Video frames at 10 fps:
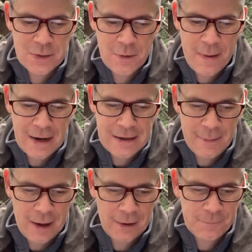to a
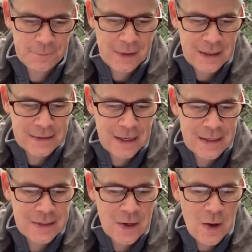pandemic. And he
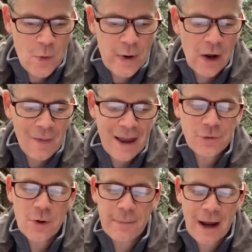says, we all have
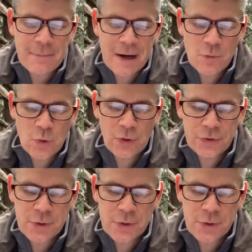to abide by rules